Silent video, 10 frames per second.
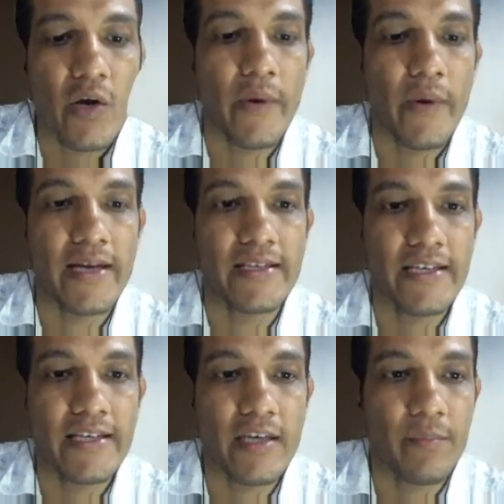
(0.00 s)
we can
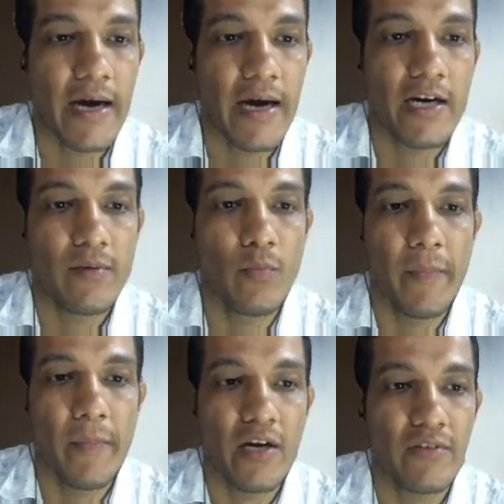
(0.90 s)
see some kind of
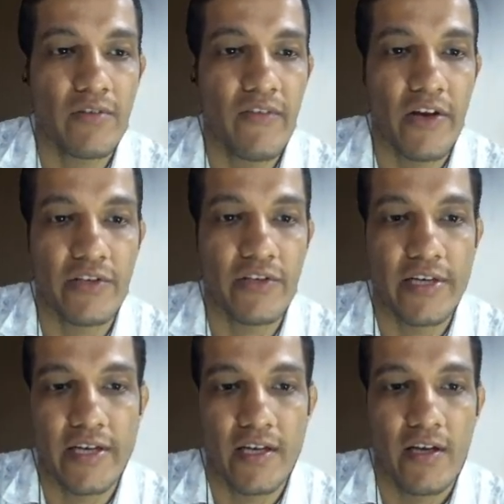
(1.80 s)
movement of the velocity.